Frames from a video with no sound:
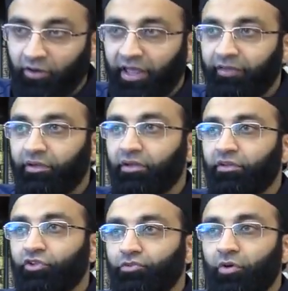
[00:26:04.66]
are not
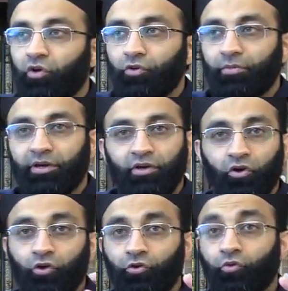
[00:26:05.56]
having the Jummah
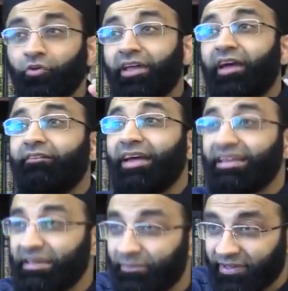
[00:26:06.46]
khutbah, or you don't have
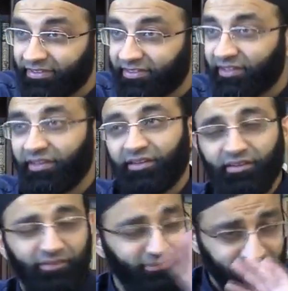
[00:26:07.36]
any masjid
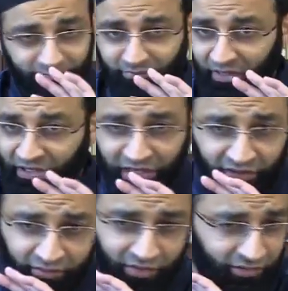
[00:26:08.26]

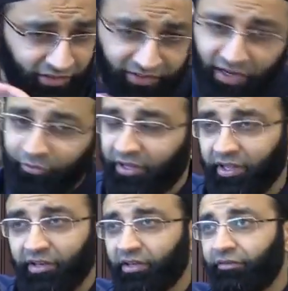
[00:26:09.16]
in, in the
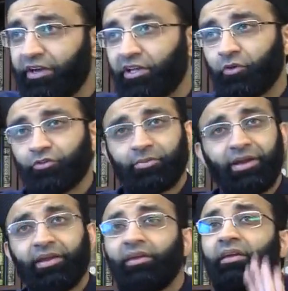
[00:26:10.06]
surrounding area very close
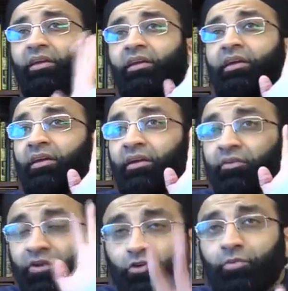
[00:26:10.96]
by,
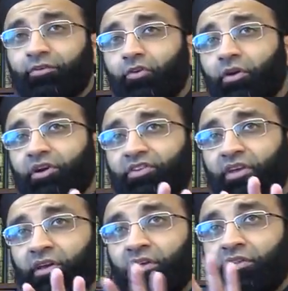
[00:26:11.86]
one group of scholars
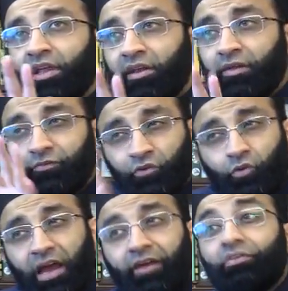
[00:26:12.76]
say, then if
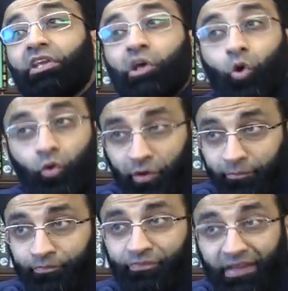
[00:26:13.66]
you have the
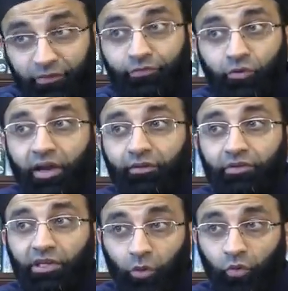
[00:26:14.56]
quorum, if you
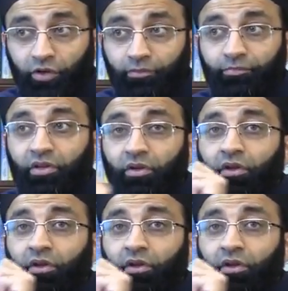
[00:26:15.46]
have the quorum